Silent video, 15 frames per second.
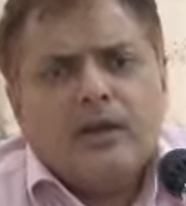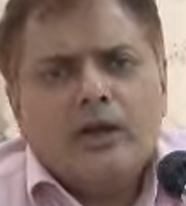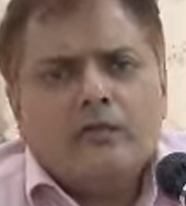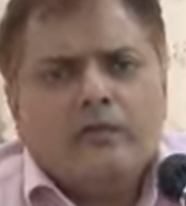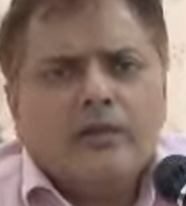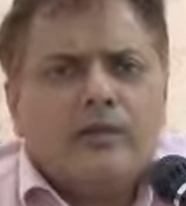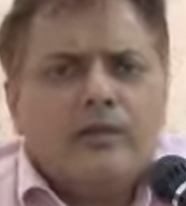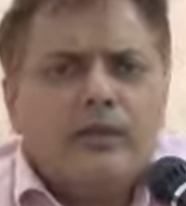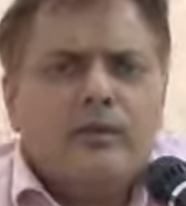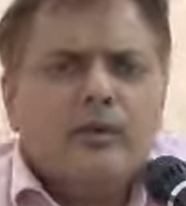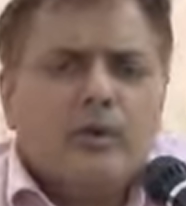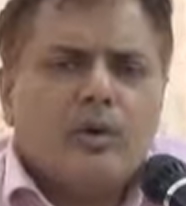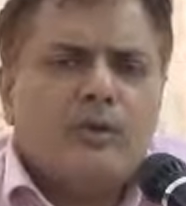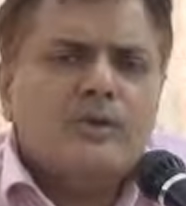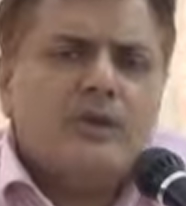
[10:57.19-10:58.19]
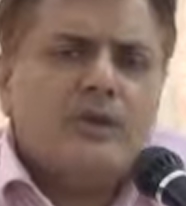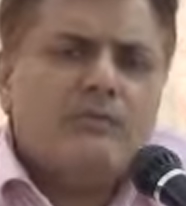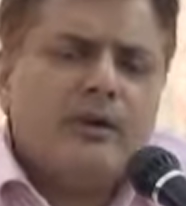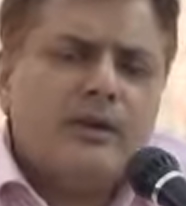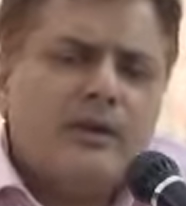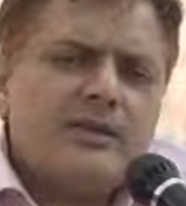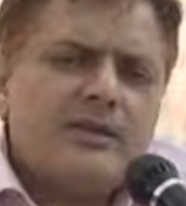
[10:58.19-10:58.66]
It will give loans
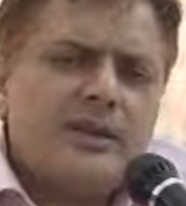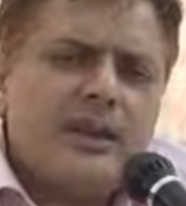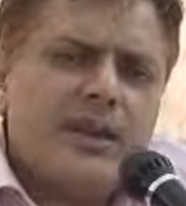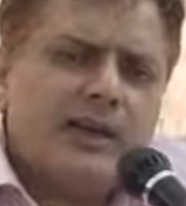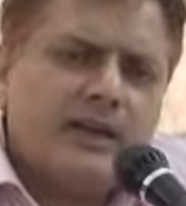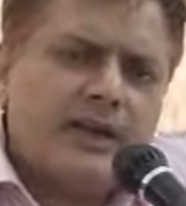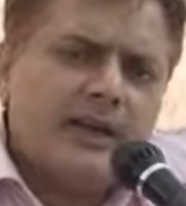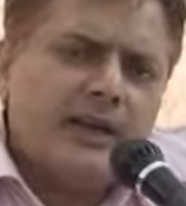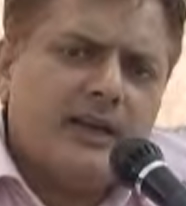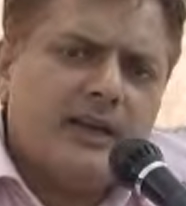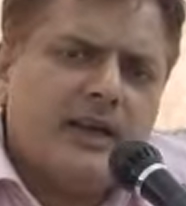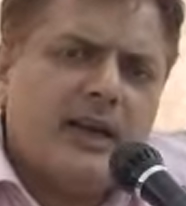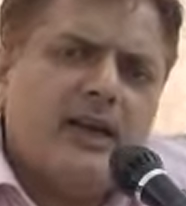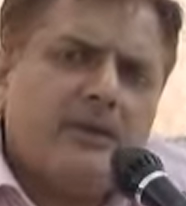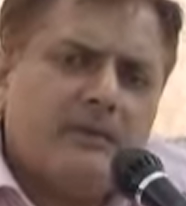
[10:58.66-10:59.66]
in very selected area.